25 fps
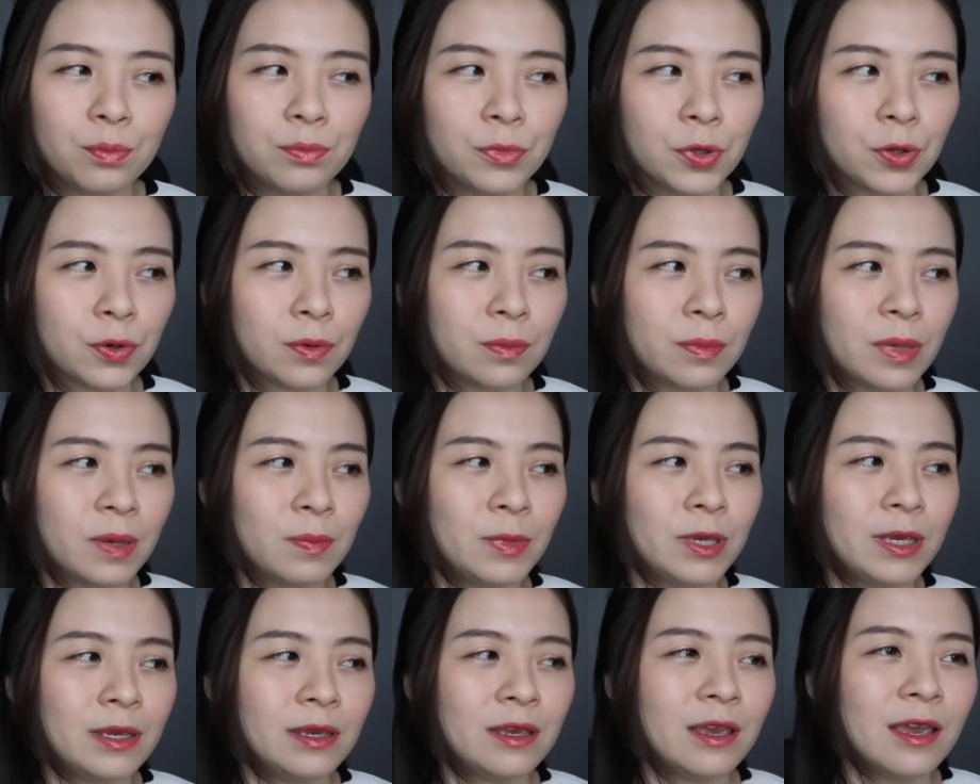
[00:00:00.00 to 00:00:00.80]
you know,
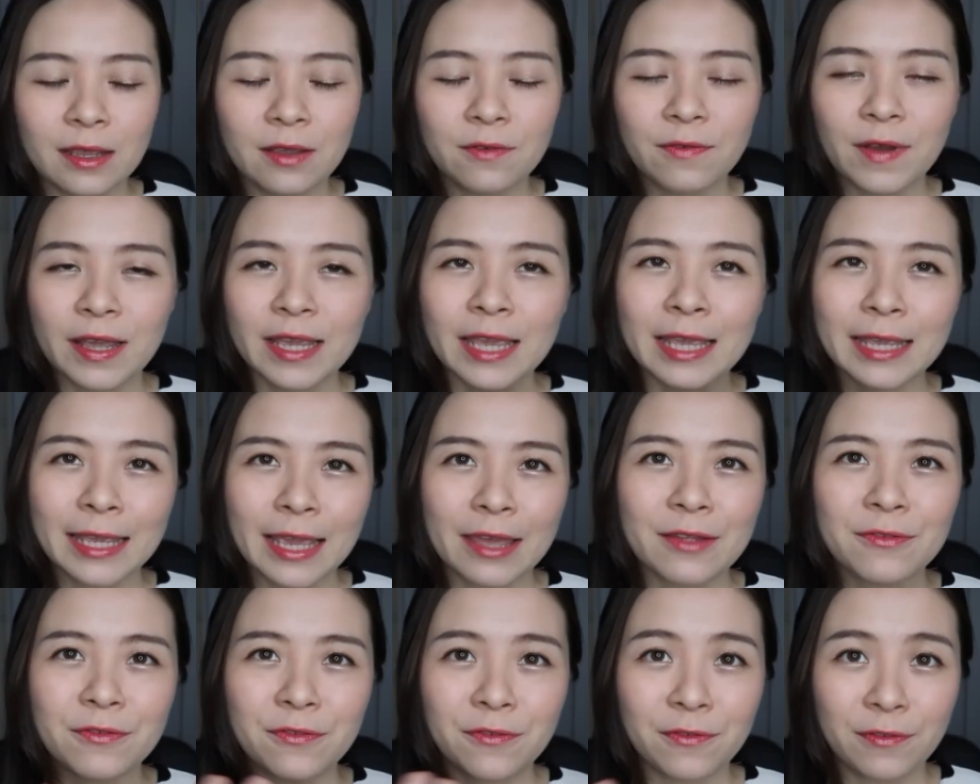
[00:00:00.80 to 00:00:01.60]
maybe if I can
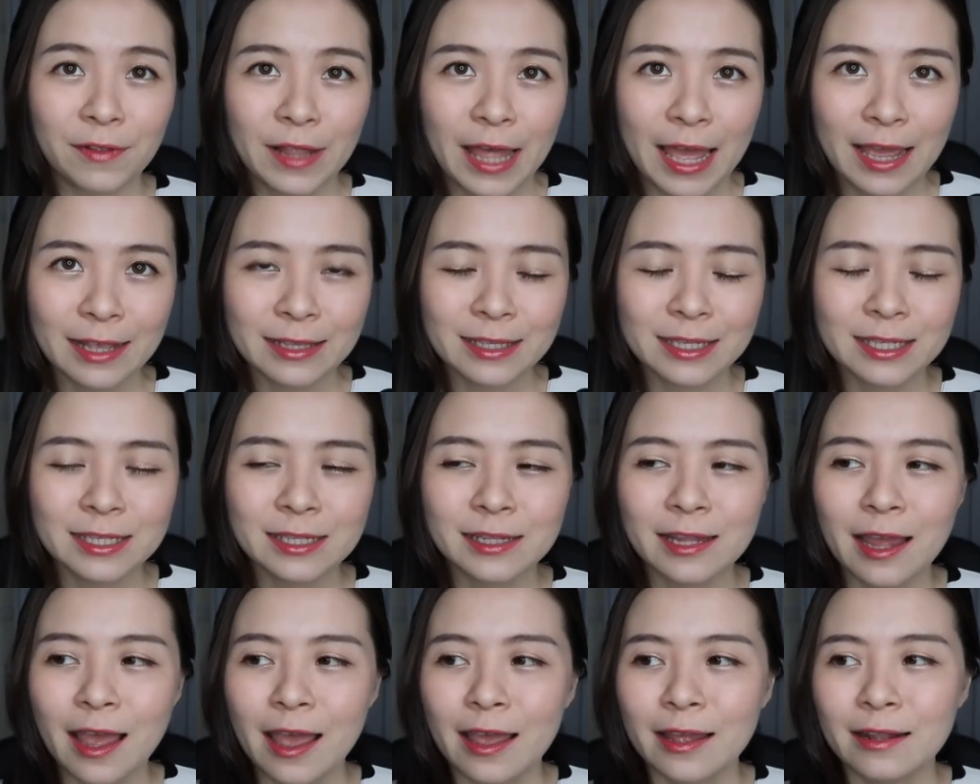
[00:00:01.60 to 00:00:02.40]
get flats
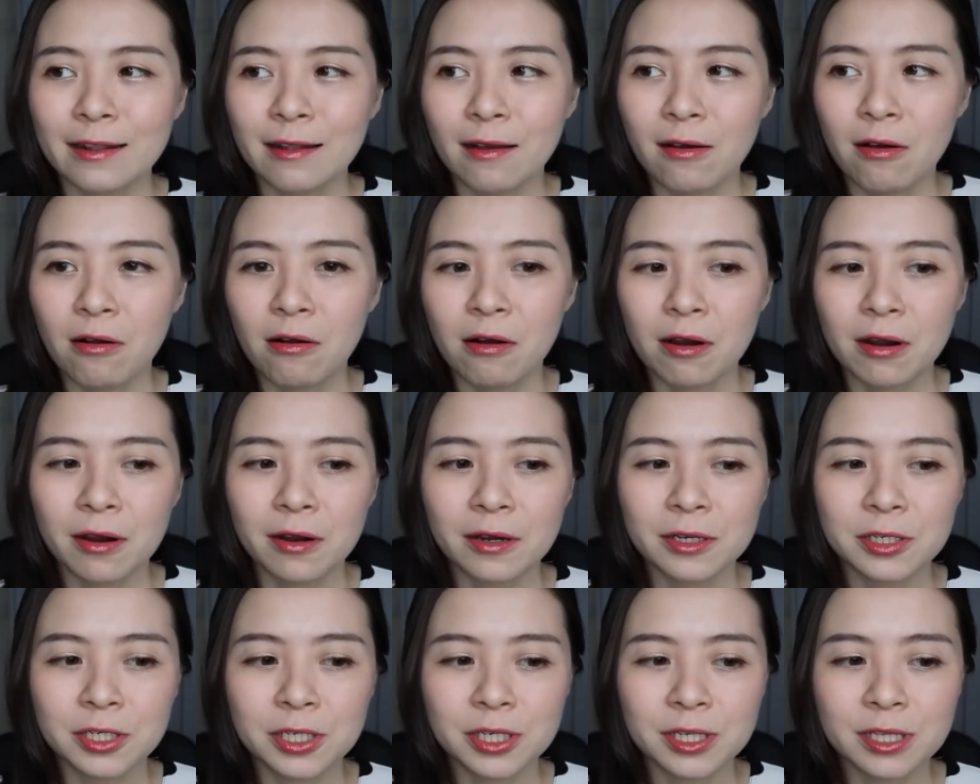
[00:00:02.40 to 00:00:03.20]
that
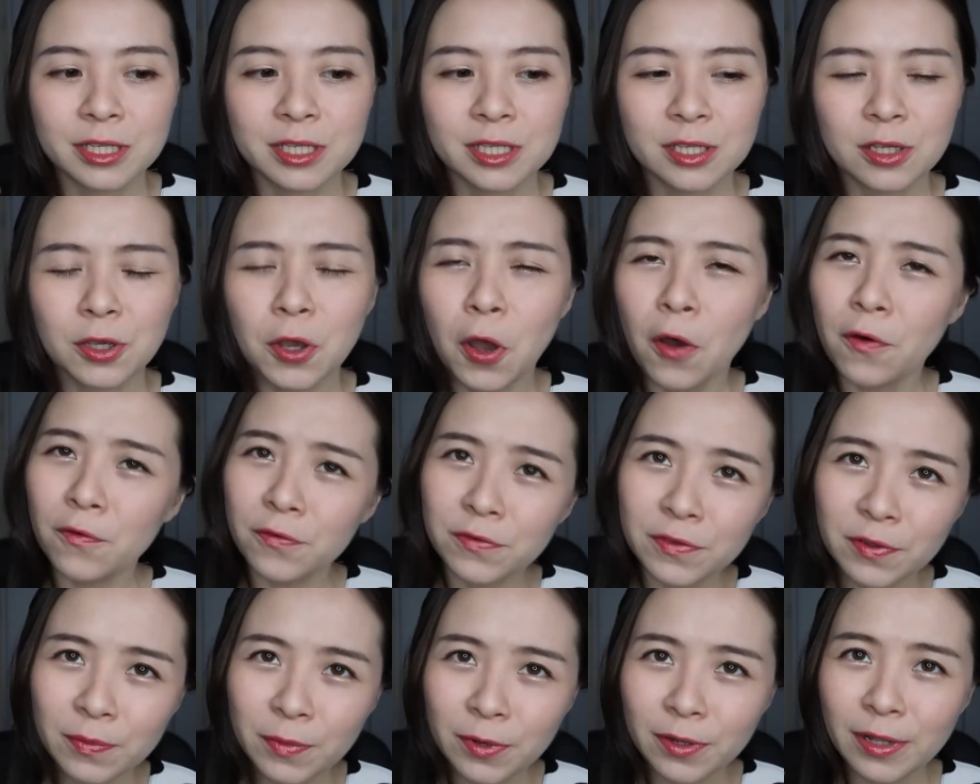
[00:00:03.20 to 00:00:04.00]
are just
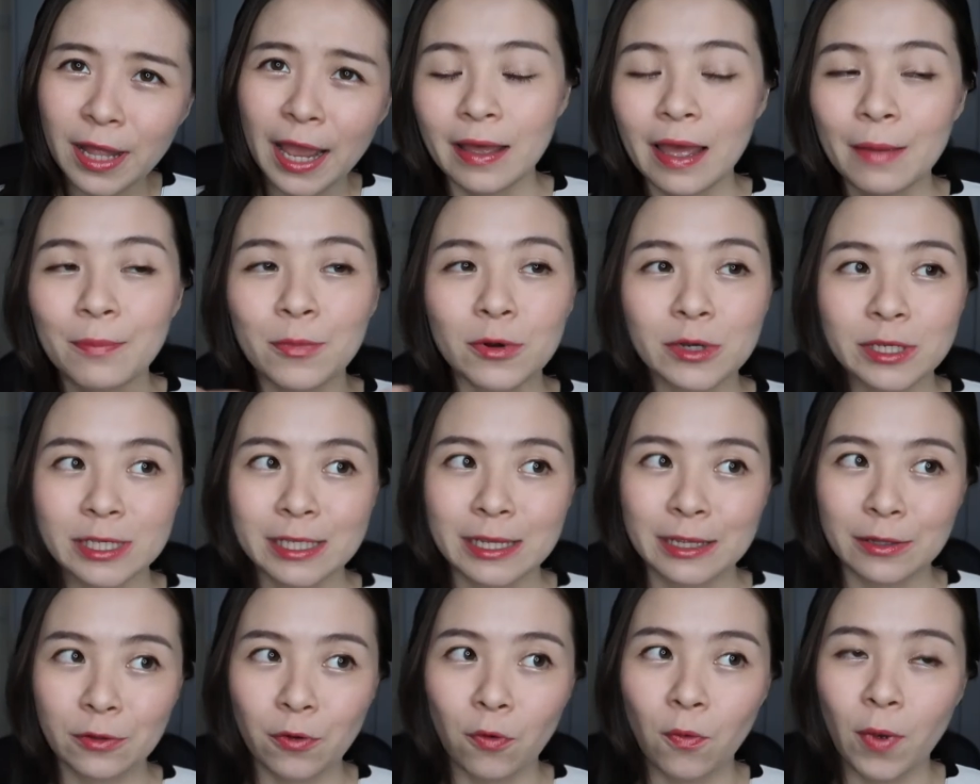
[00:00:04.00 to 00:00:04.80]
comfortable. I
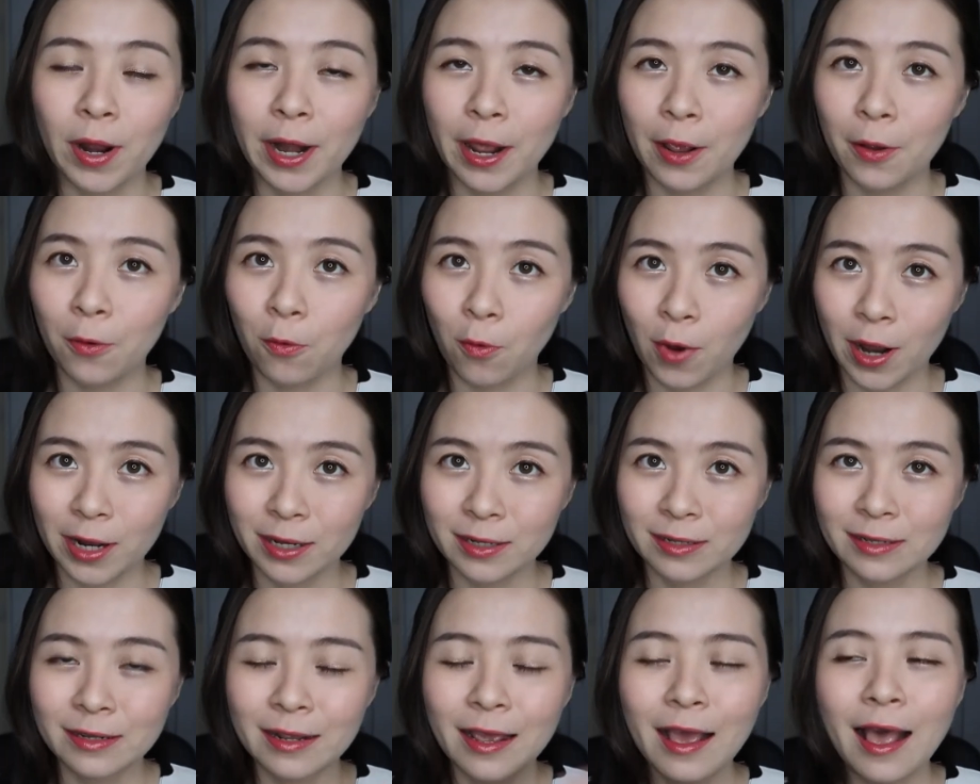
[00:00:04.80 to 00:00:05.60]
personally know what I
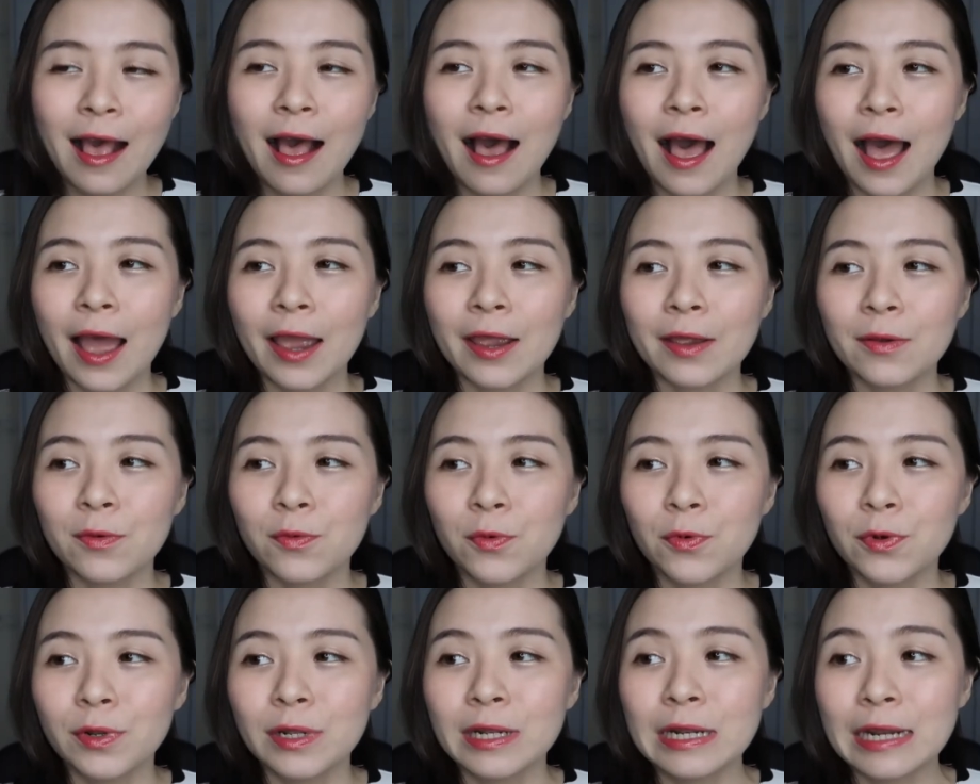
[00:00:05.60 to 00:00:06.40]
want. I
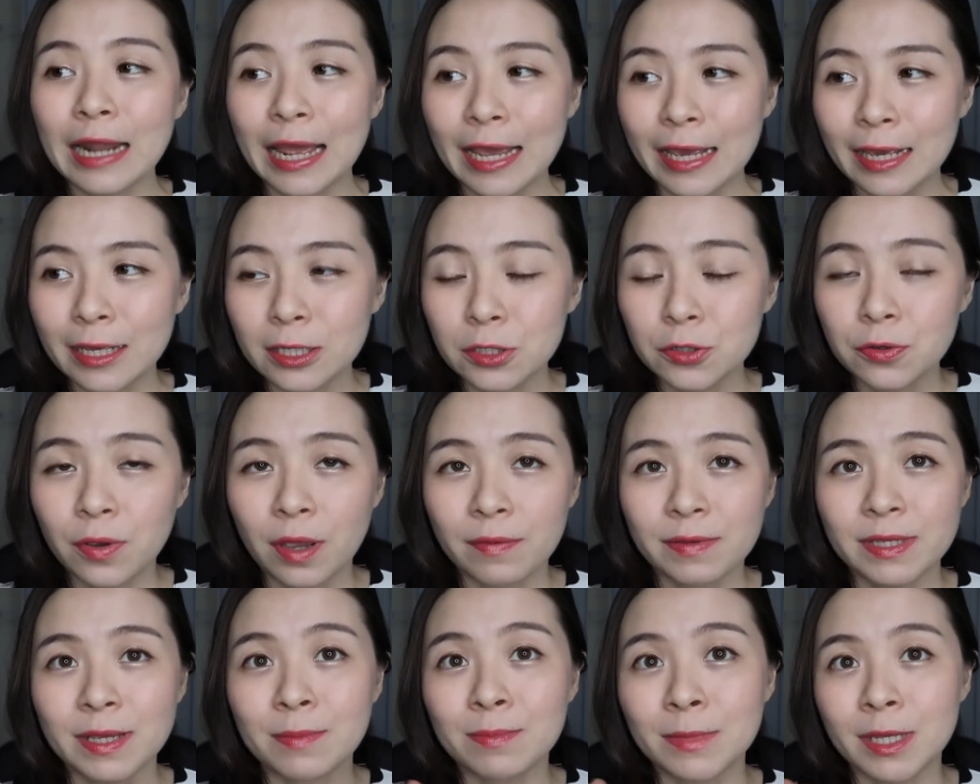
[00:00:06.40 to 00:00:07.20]
would like to
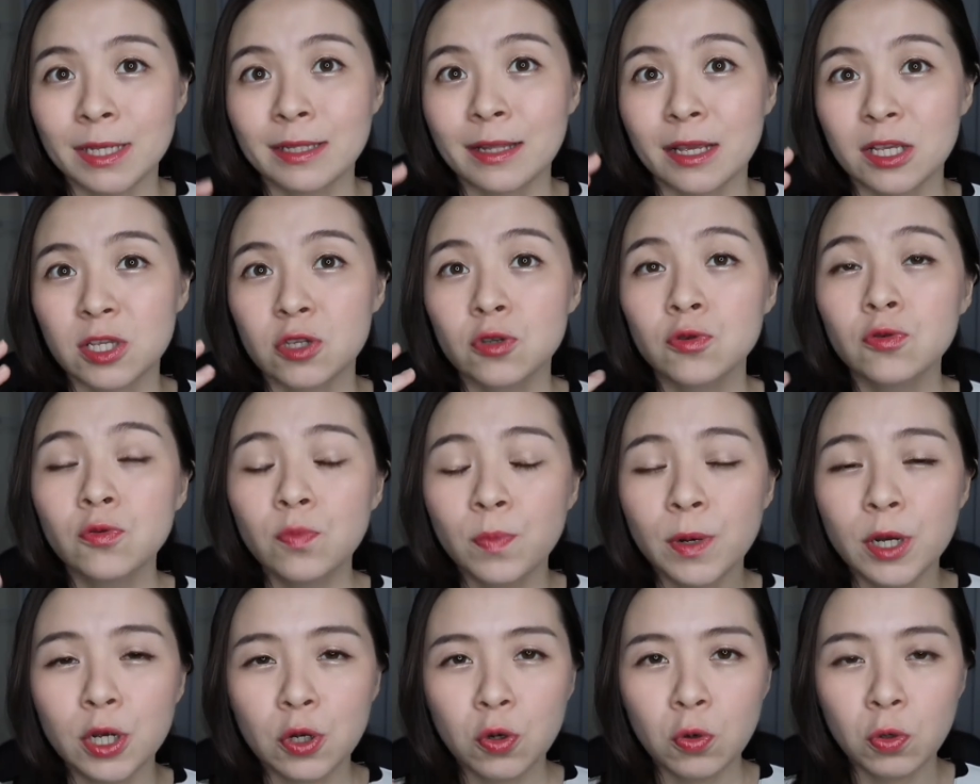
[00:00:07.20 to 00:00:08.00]
have something that's
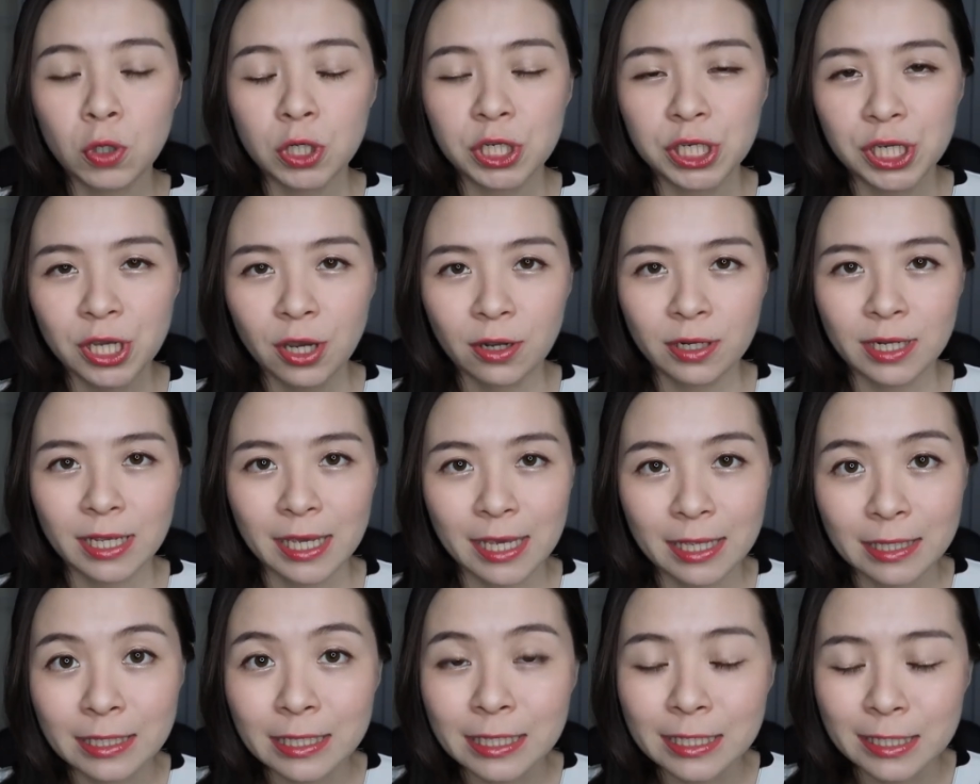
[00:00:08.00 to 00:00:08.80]
super cushy on
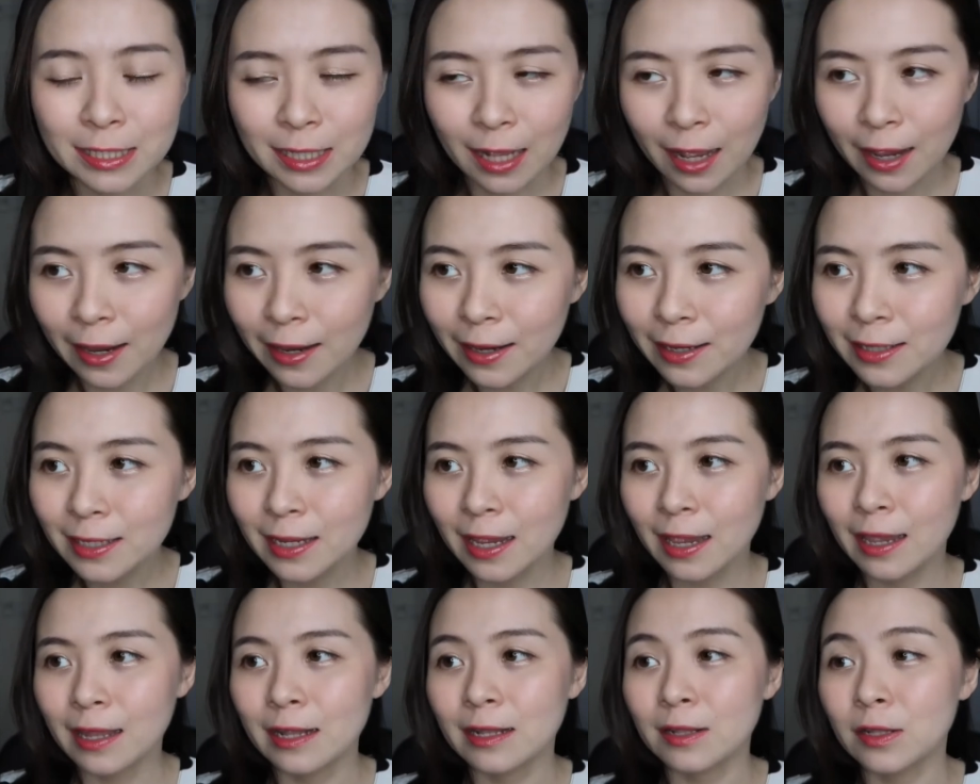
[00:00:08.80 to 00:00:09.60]
the inside,
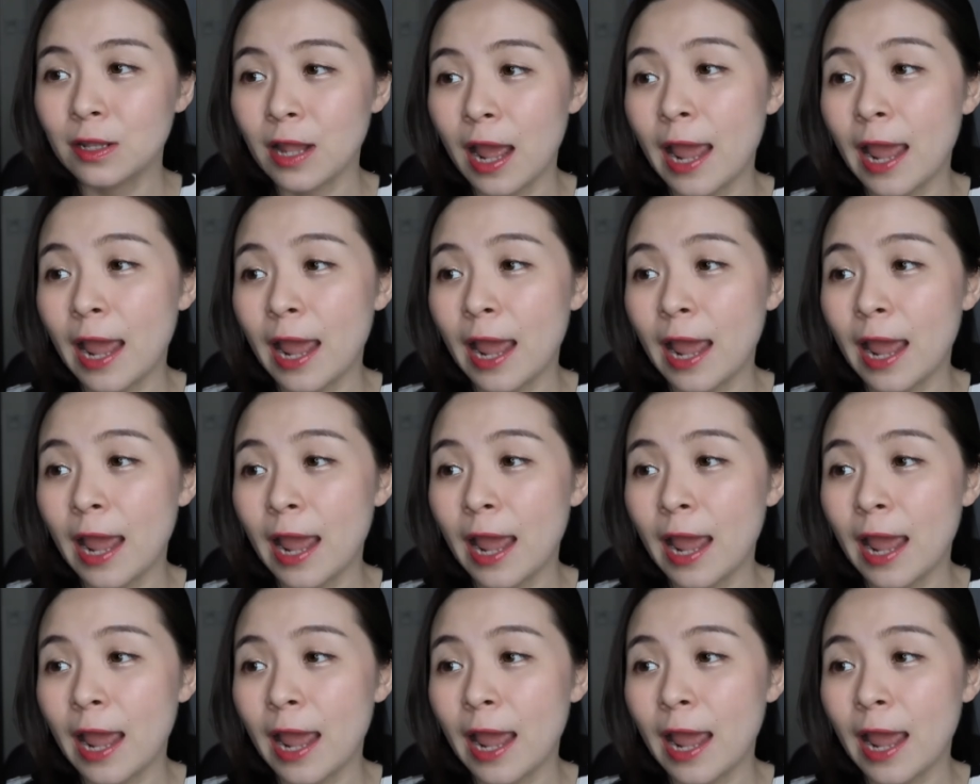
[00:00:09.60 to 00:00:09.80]
and